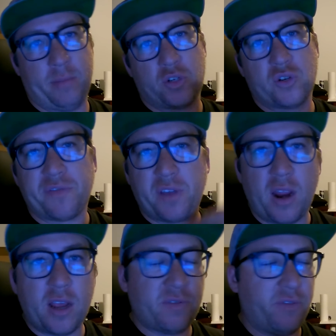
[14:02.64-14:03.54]
drift
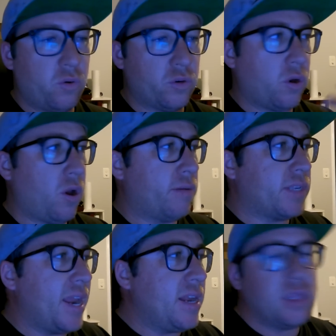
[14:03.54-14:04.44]
cars, four-wheel drives,
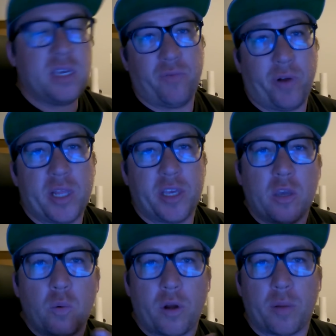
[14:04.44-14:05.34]
anything really
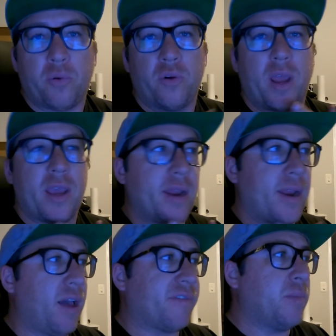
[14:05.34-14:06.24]
you want to put an
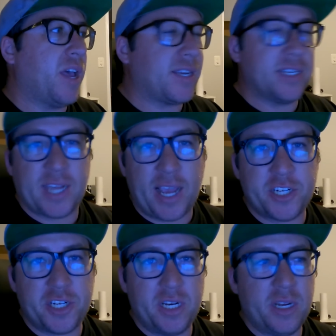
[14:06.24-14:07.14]
aftermarket
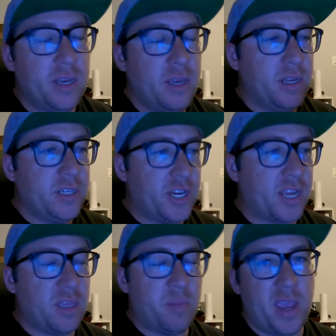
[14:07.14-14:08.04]
dash in.
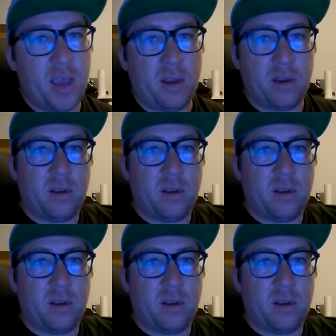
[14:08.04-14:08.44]
Check them out.